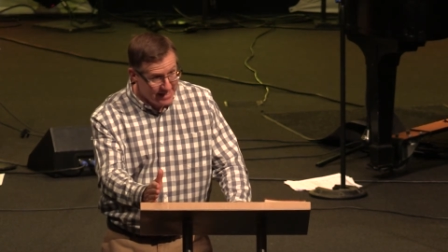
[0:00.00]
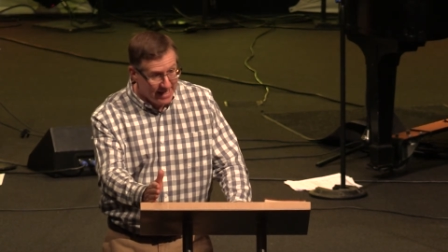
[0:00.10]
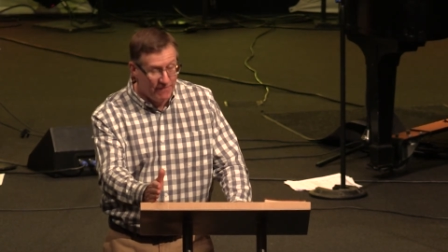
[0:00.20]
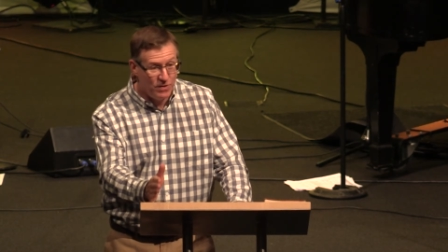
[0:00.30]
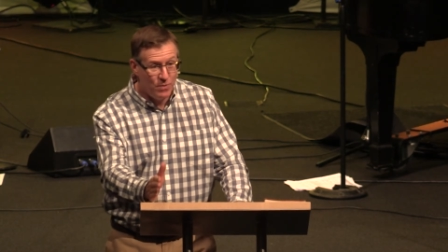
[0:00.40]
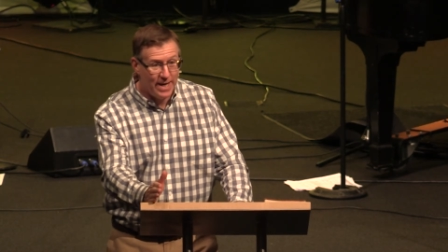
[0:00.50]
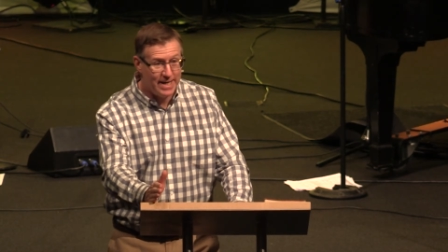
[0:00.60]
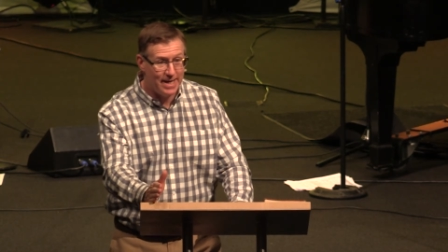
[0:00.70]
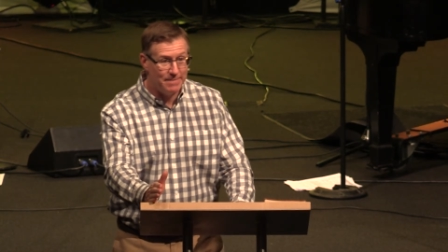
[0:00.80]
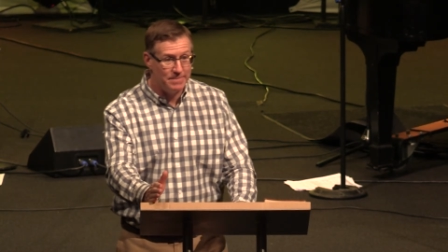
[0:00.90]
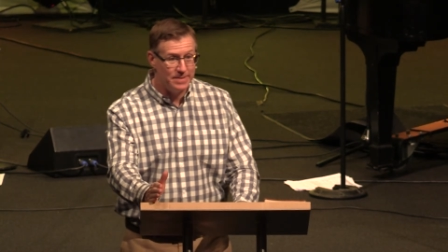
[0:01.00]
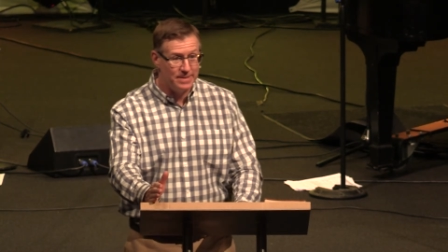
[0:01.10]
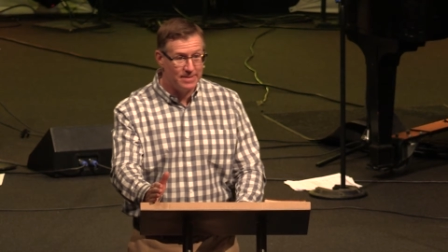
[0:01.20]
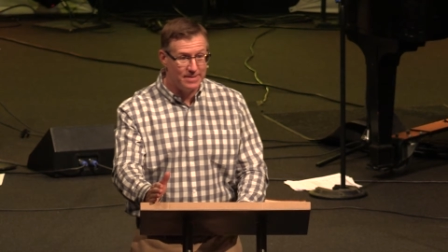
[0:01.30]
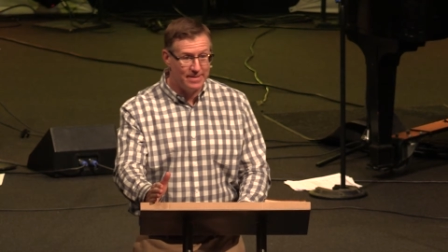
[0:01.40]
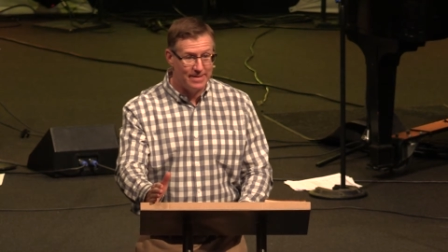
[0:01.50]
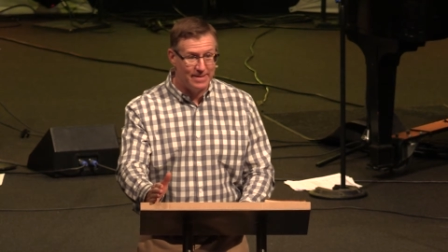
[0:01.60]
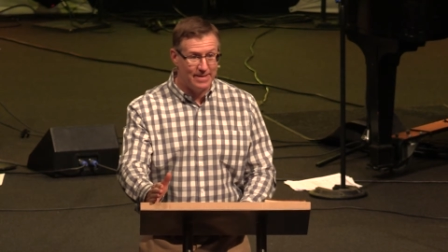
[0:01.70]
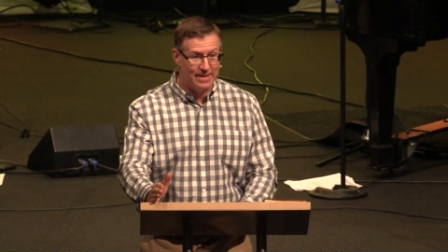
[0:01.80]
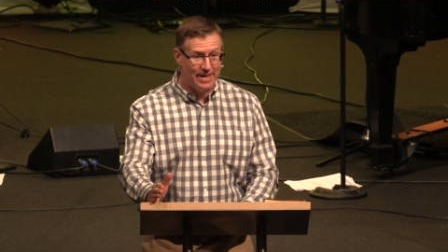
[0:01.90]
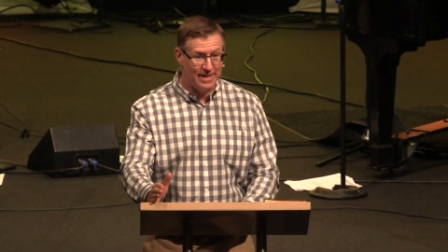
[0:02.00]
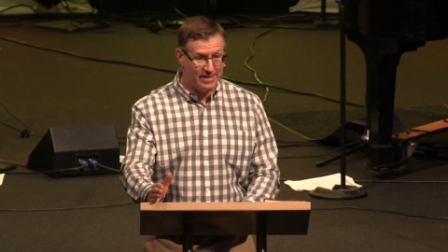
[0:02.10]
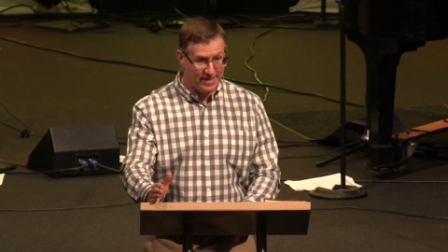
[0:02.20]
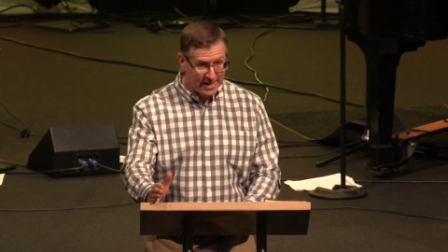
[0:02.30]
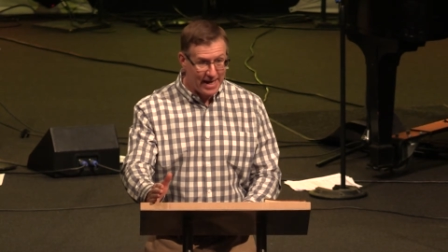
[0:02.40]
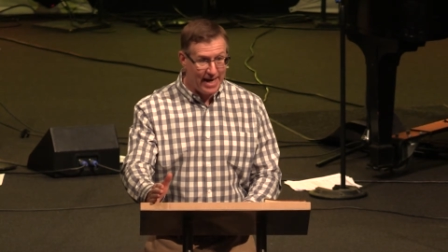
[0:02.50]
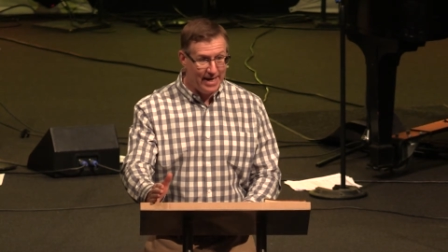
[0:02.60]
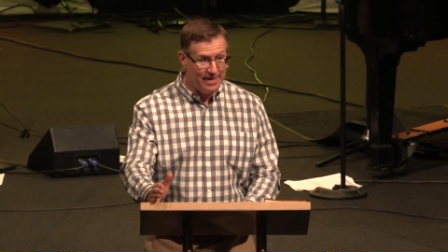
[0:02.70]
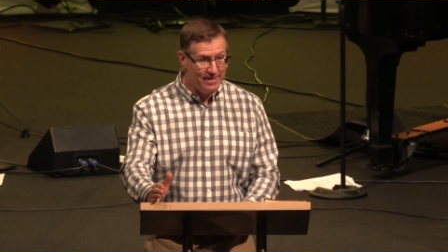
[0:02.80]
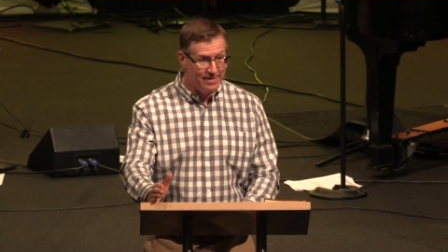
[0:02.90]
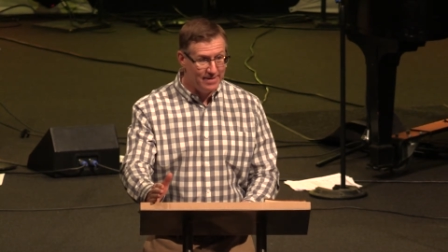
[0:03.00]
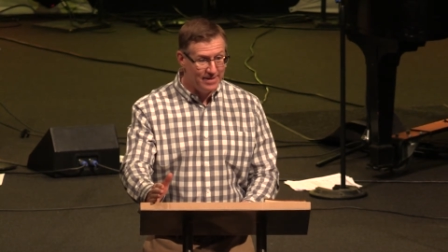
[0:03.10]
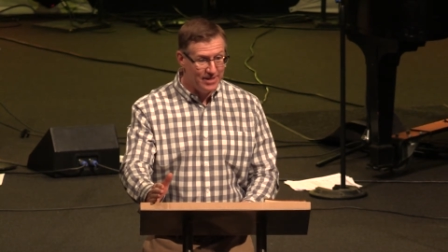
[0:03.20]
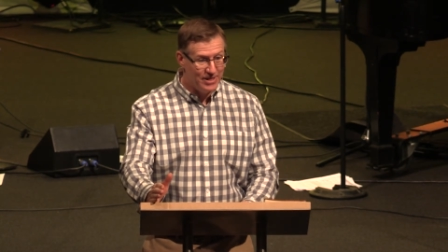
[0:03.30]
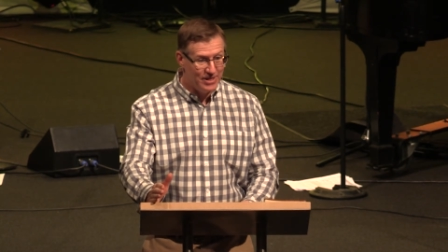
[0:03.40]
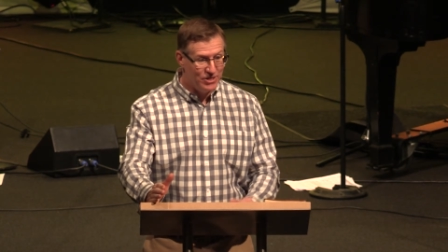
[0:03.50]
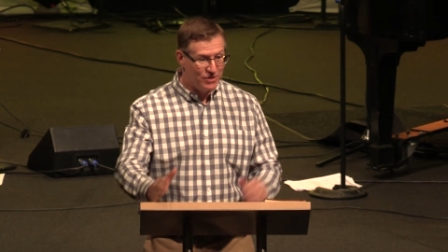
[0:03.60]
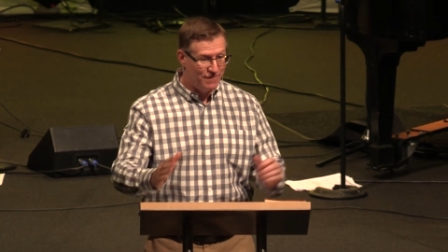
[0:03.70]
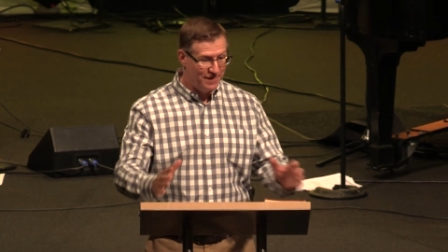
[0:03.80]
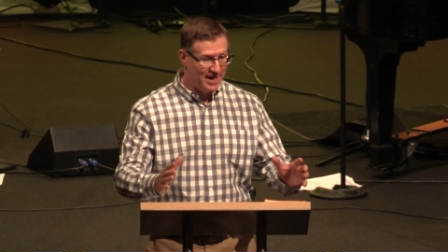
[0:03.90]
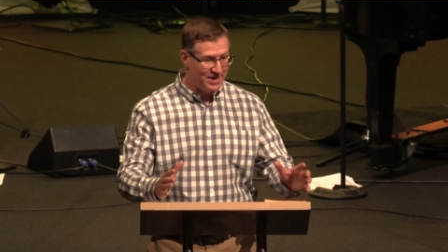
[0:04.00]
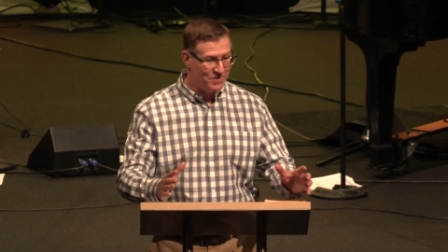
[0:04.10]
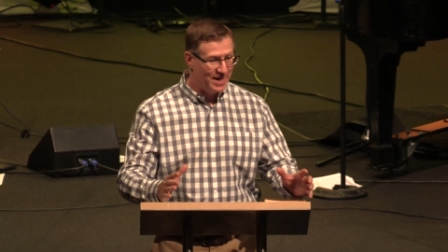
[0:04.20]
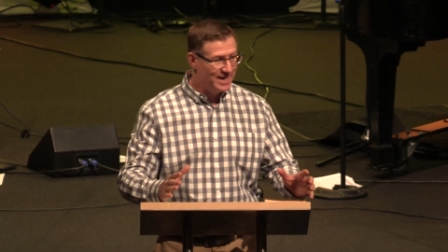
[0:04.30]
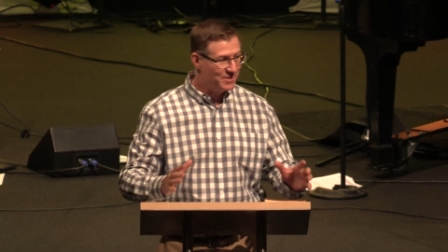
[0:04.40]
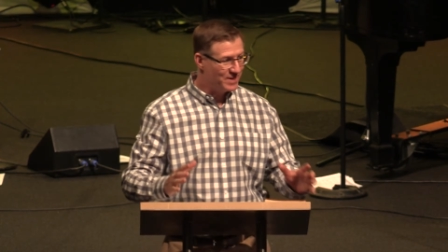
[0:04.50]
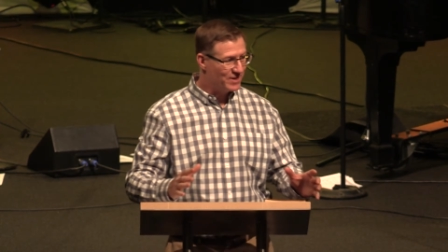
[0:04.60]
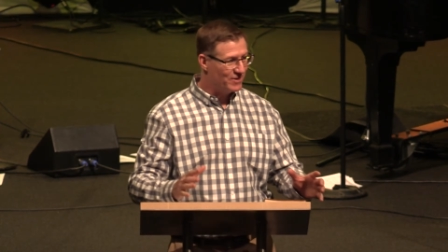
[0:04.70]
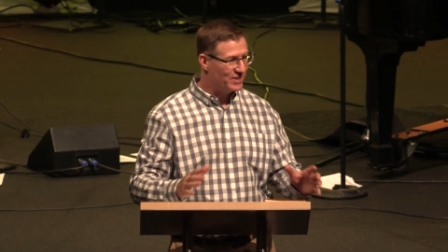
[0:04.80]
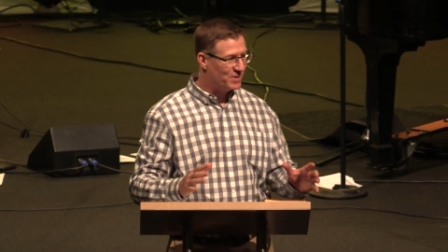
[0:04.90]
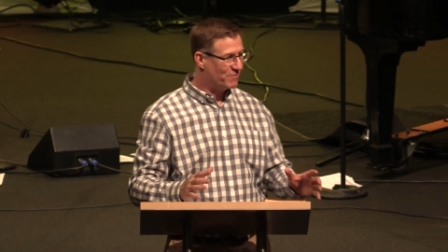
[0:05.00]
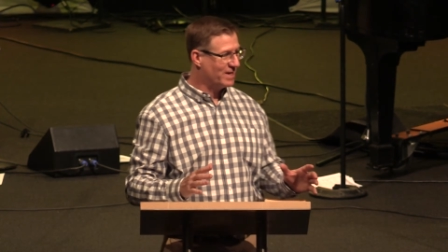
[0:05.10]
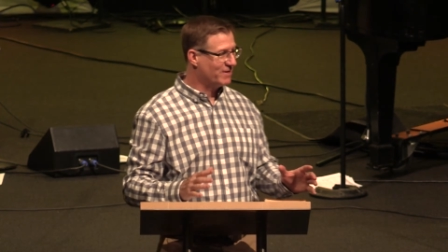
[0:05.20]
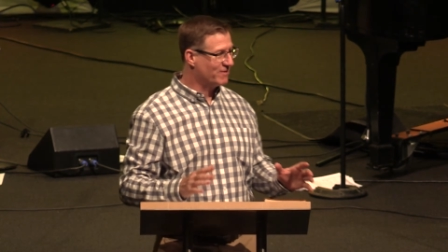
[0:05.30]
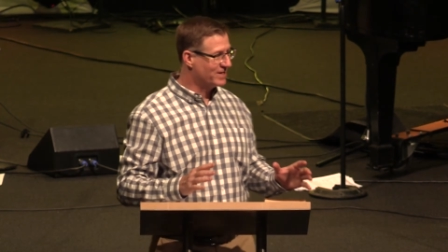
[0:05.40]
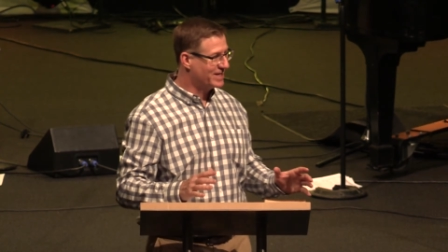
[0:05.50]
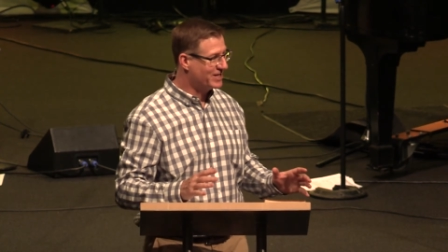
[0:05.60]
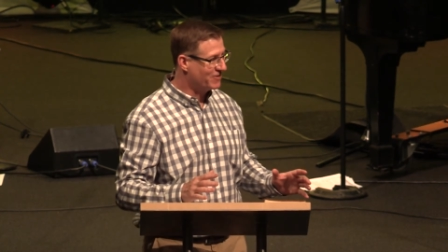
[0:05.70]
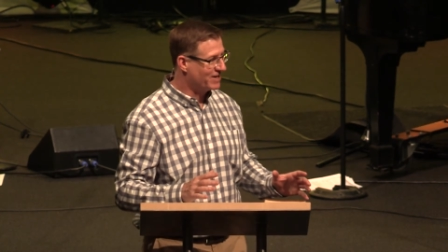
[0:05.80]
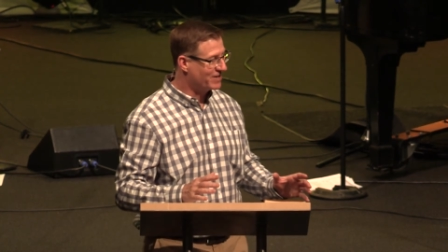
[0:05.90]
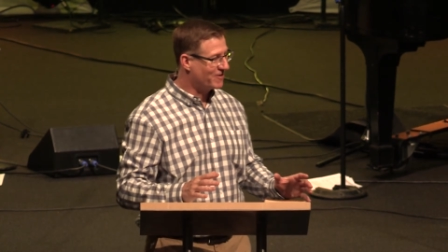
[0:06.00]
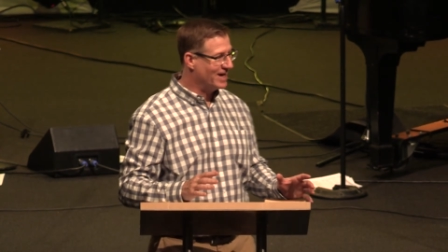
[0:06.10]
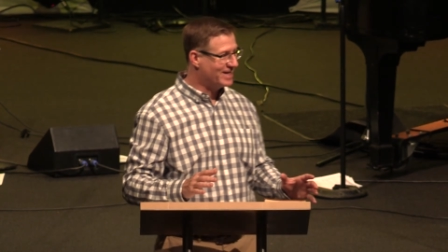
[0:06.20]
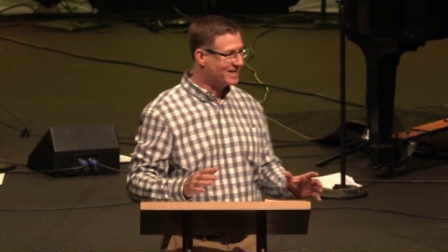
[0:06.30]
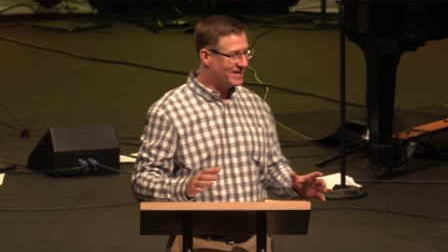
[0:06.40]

If you wake up and it's today, you should find a way to encourage a brother or sister in Christ